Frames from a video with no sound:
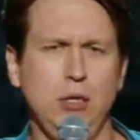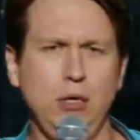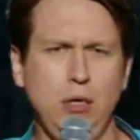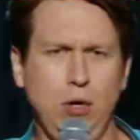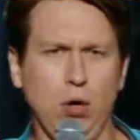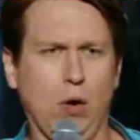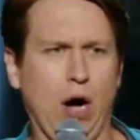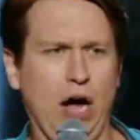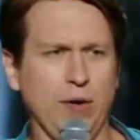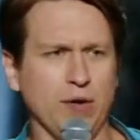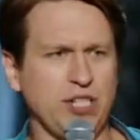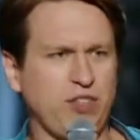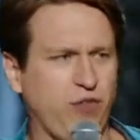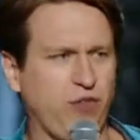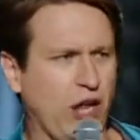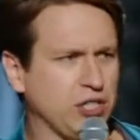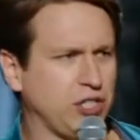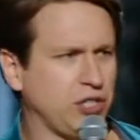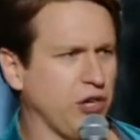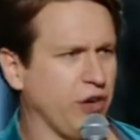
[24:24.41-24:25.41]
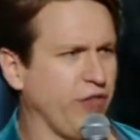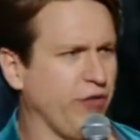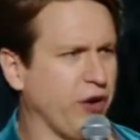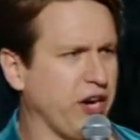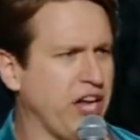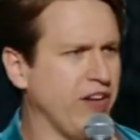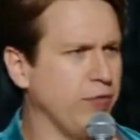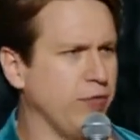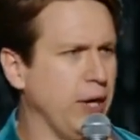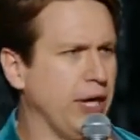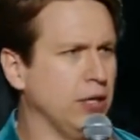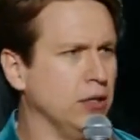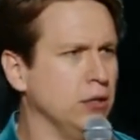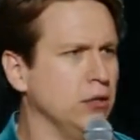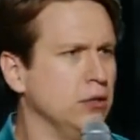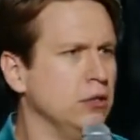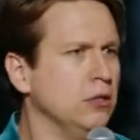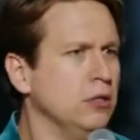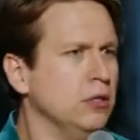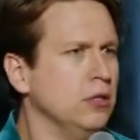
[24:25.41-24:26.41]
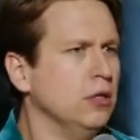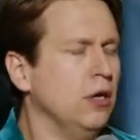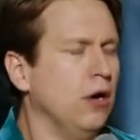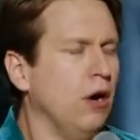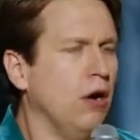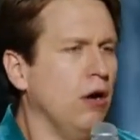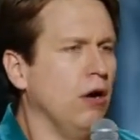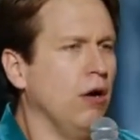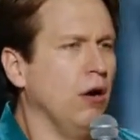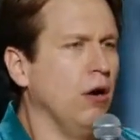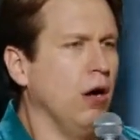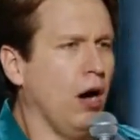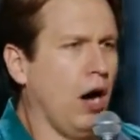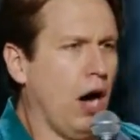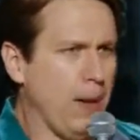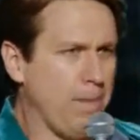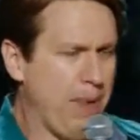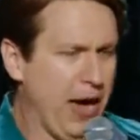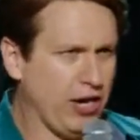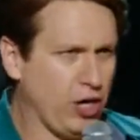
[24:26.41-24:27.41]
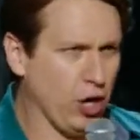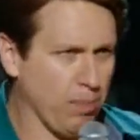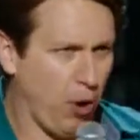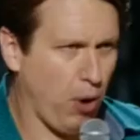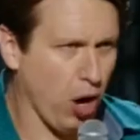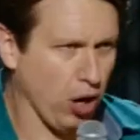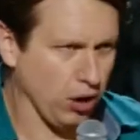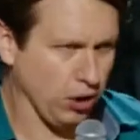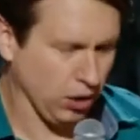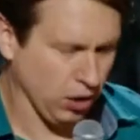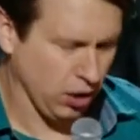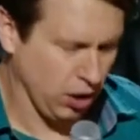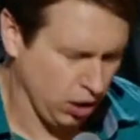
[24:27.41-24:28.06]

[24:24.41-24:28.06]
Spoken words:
Ooh, I was flustered, forgive me. I beg your pardon.